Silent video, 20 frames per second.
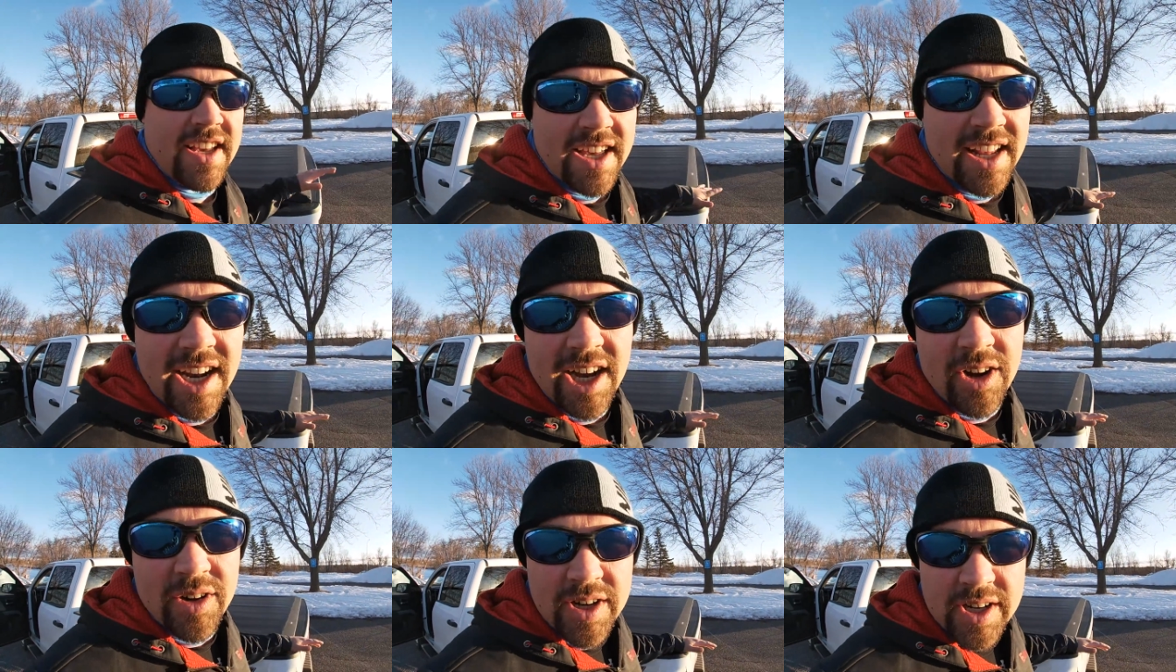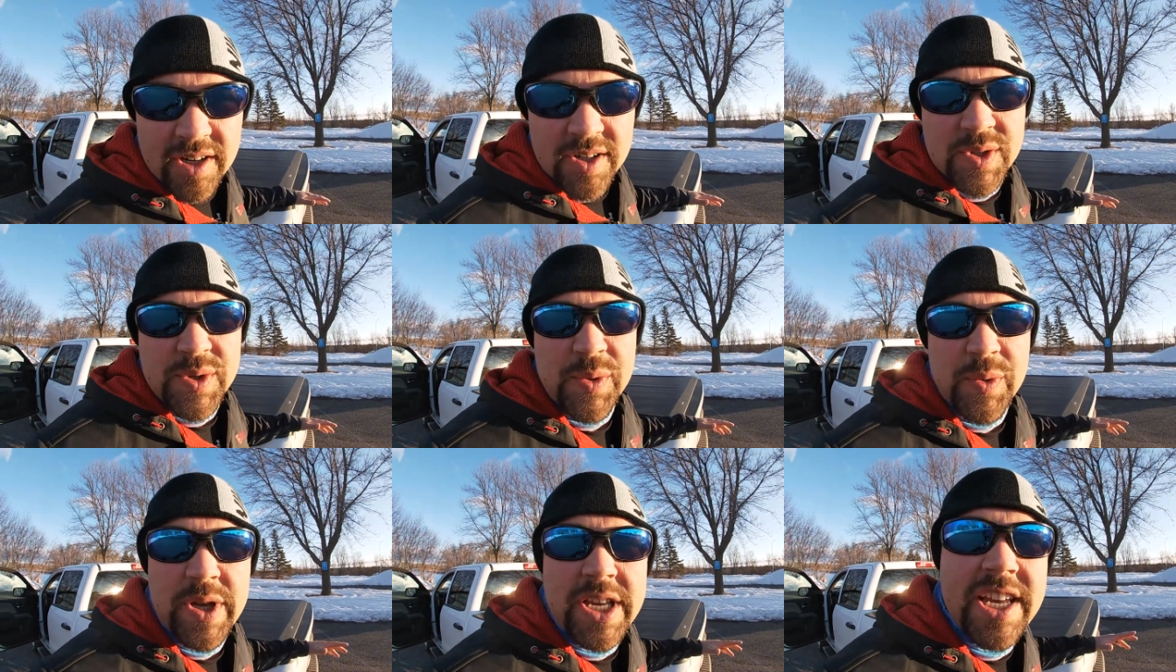to get out
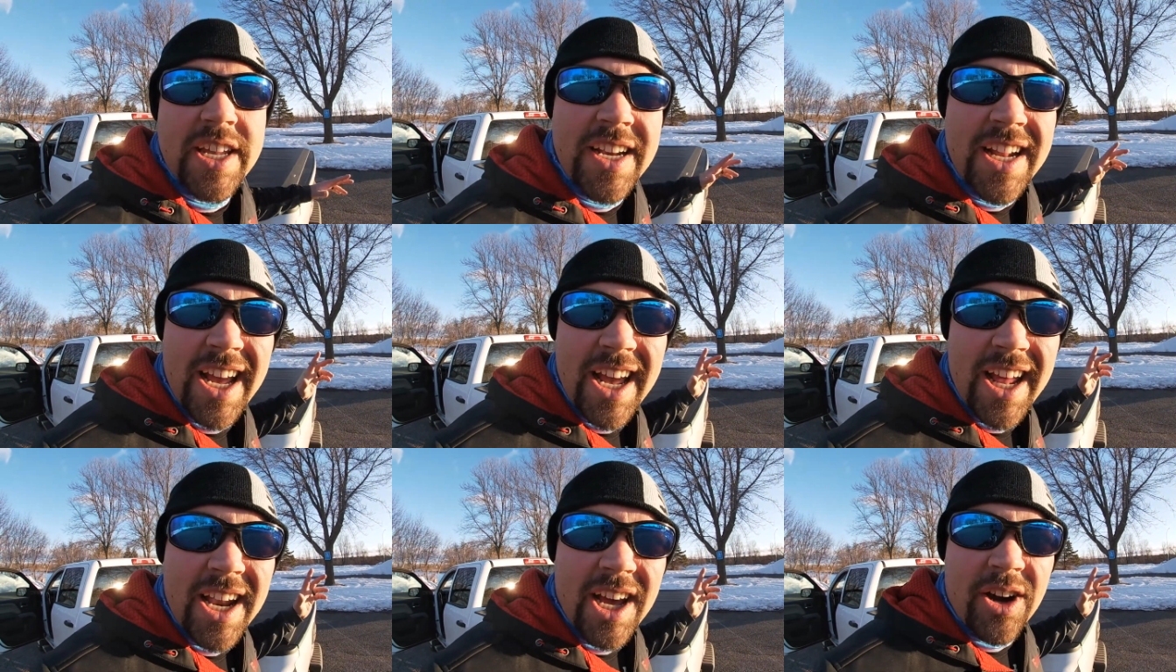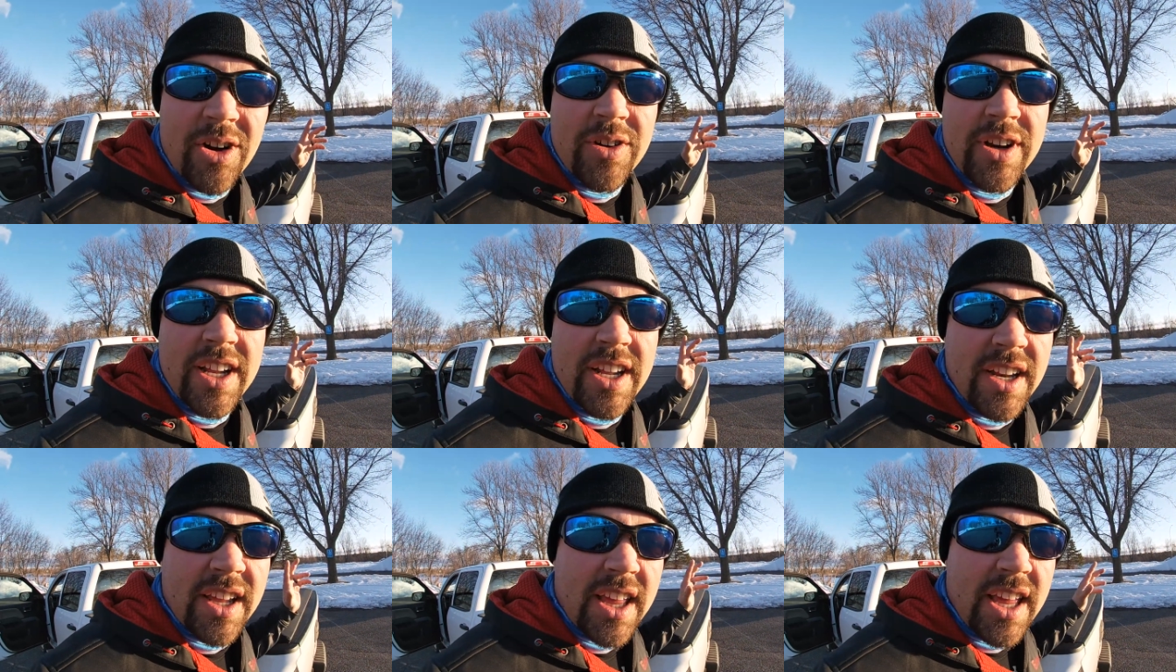here so we can head
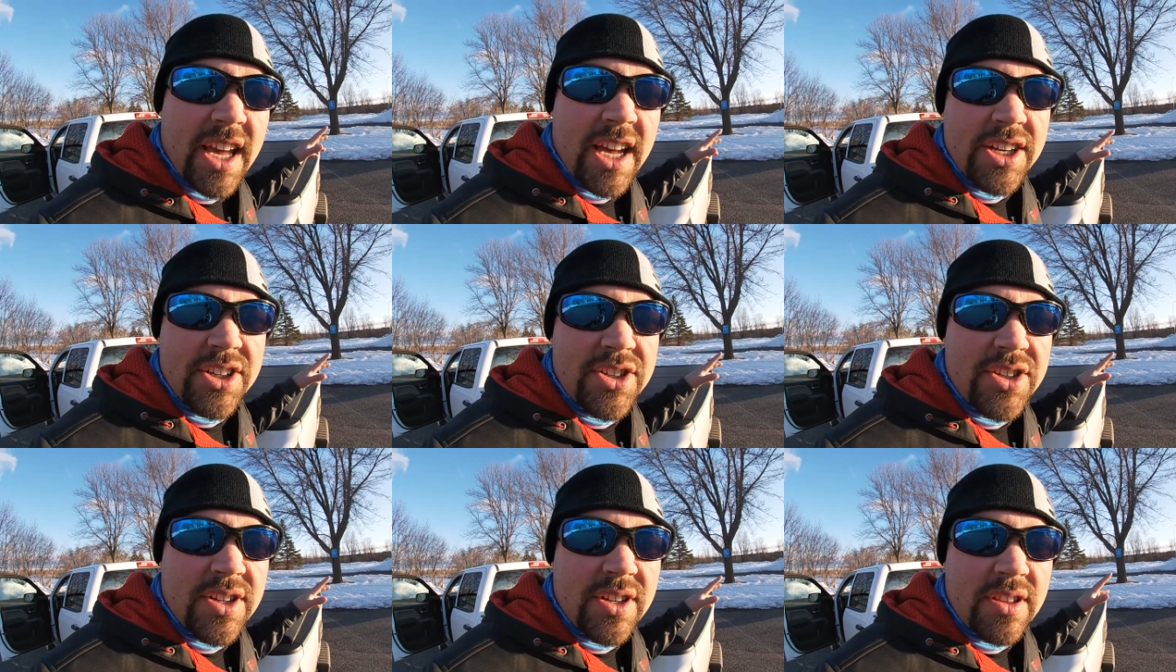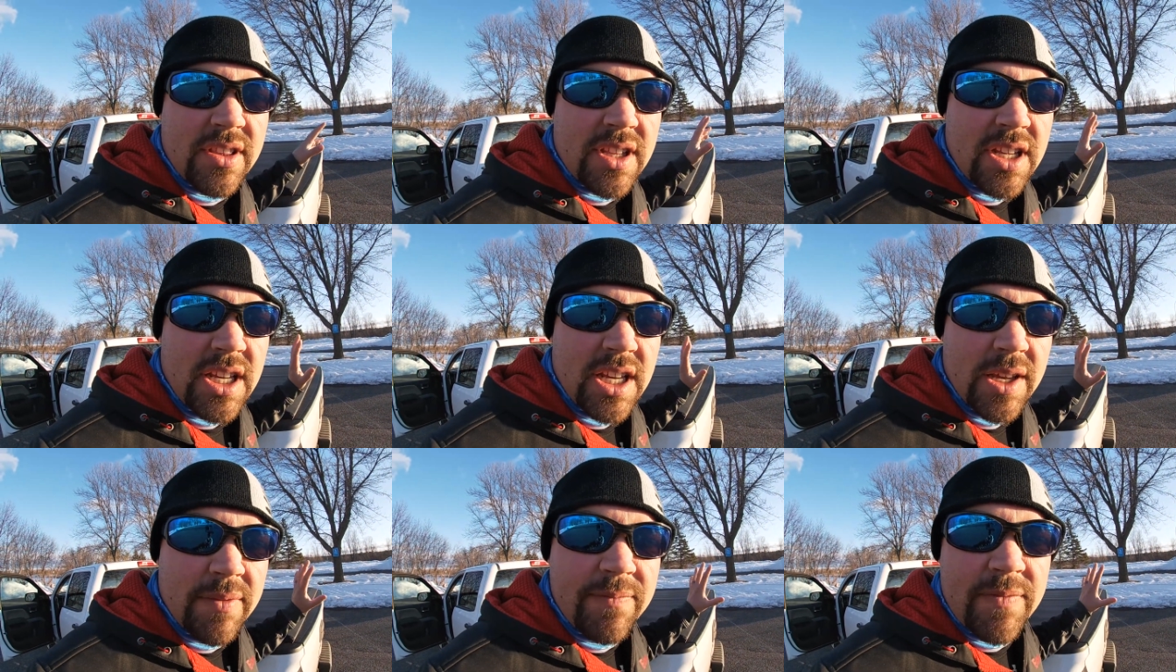out and catch
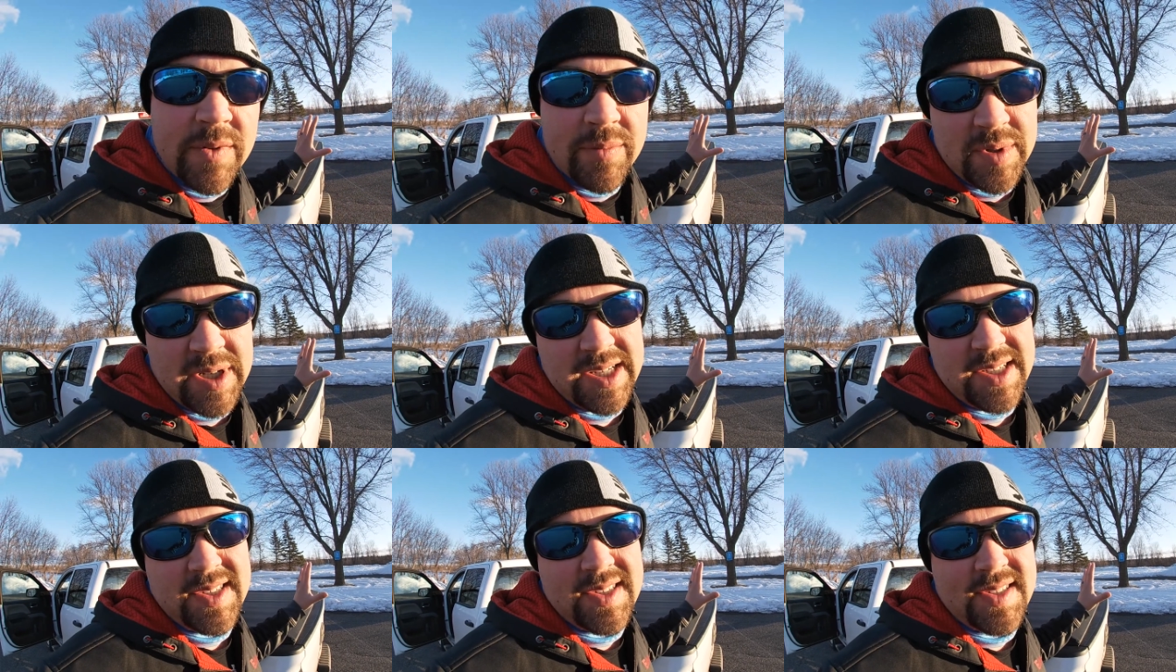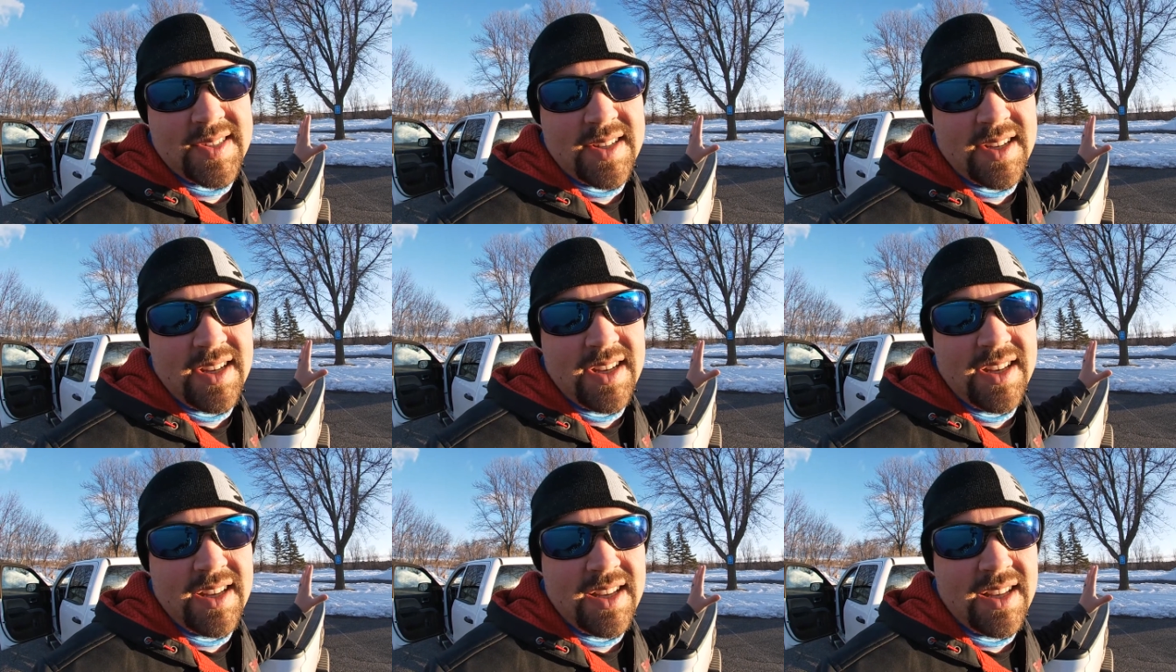the infamous
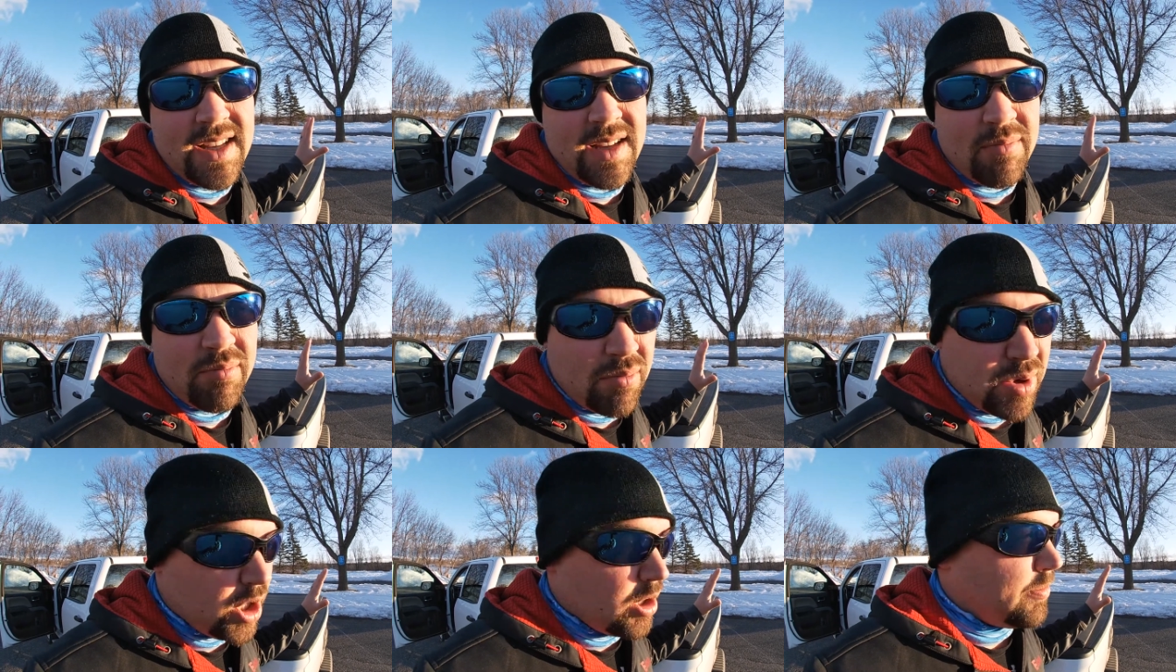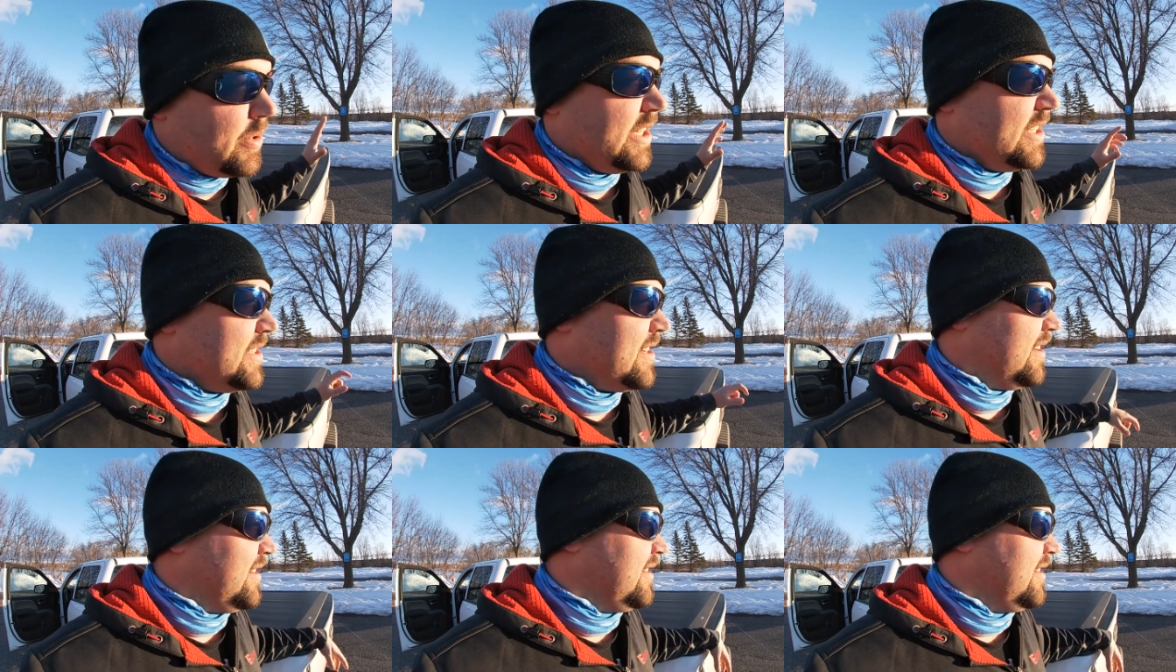burbot.